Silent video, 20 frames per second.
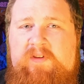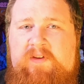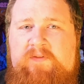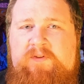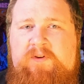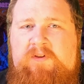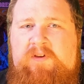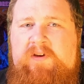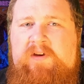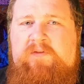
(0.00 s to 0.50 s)
If
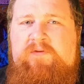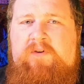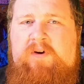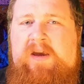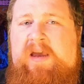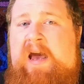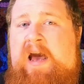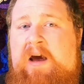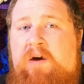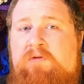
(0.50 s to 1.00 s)
you're looking for
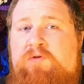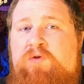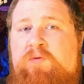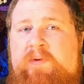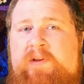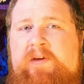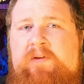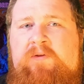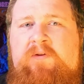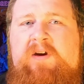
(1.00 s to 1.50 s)
a how to
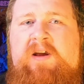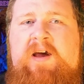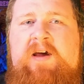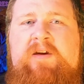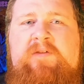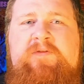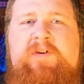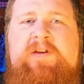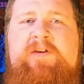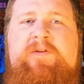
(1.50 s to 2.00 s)
play
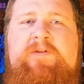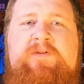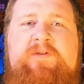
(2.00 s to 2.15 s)
Lorcana video,